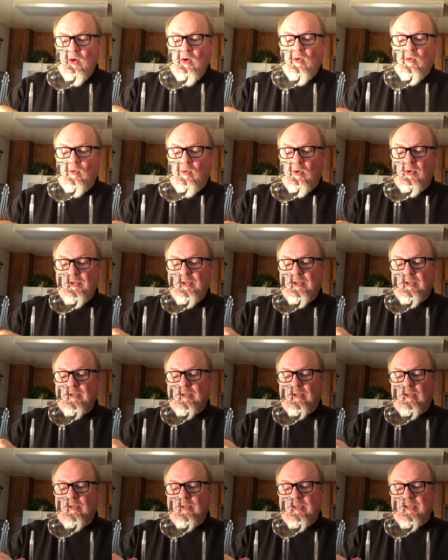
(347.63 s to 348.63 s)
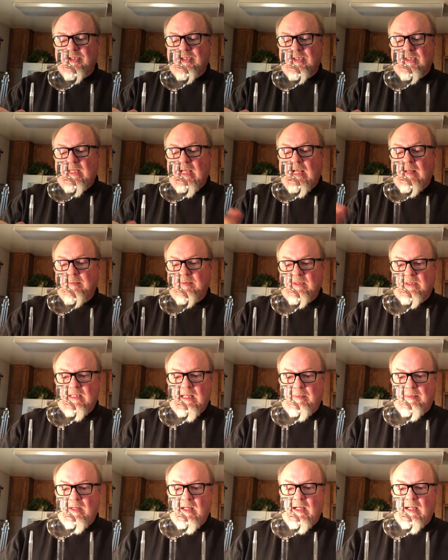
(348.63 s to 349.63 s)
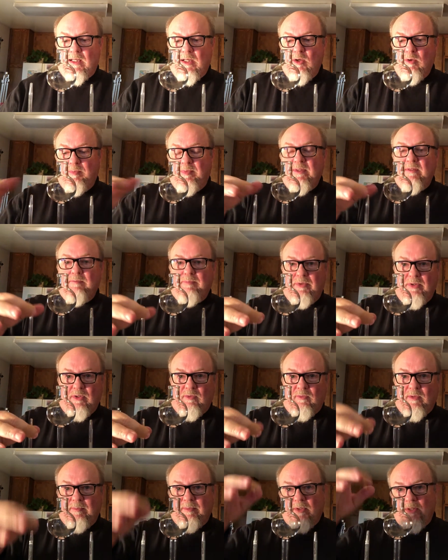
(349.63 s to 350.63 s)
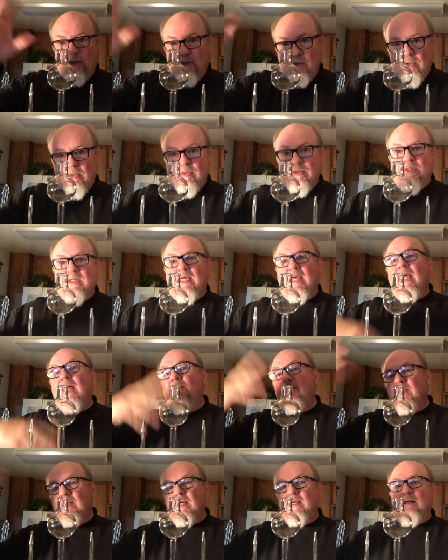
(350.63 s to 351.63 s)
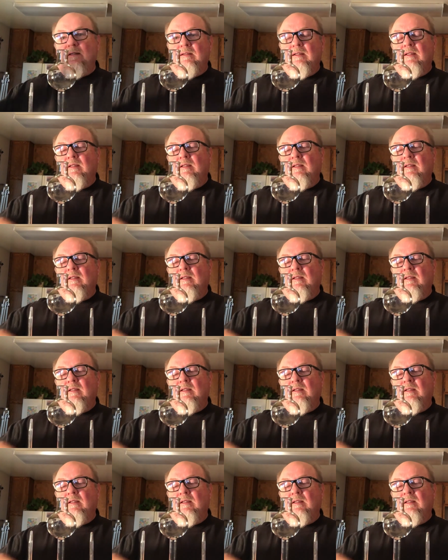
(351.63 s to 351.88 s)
Or you can turn stopcock open, put a rubber hose, and then